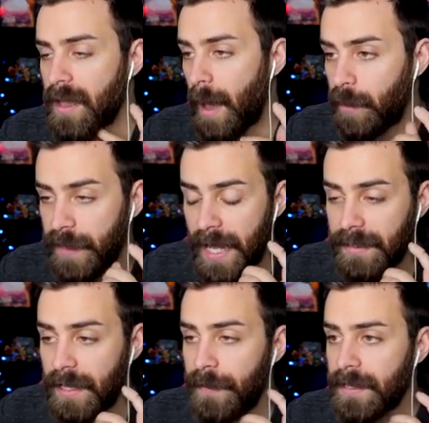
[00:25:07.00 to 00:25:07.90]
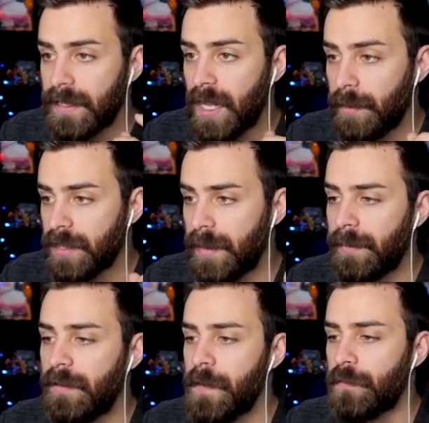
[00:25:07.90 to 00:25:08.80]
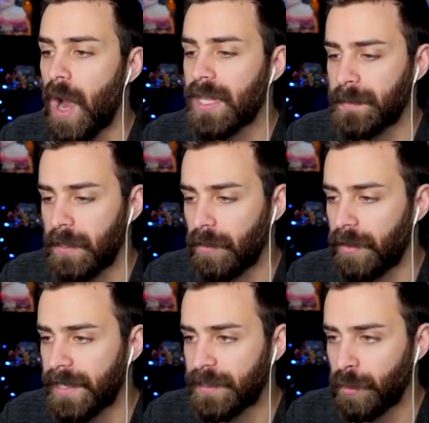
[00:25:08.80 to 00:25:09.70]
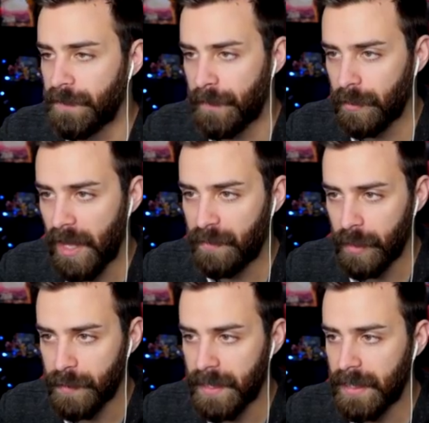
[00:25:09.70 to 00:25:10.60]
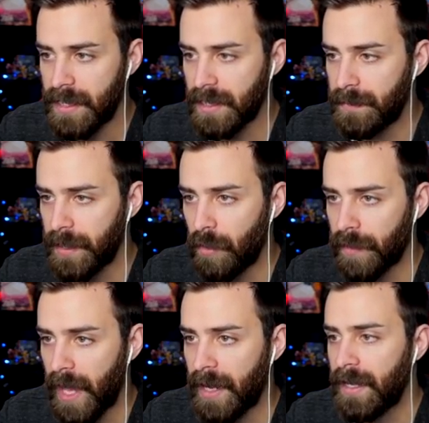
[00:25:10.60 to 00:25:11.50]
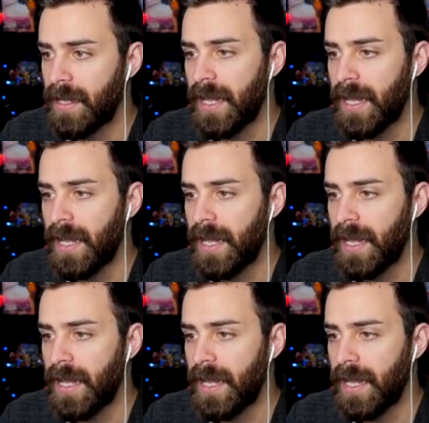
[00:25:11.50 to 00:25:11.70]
I mean, if he gets, if he has the double summon, I mean, if he raws me, he will only get 2,500 life points. We can easily beat over that.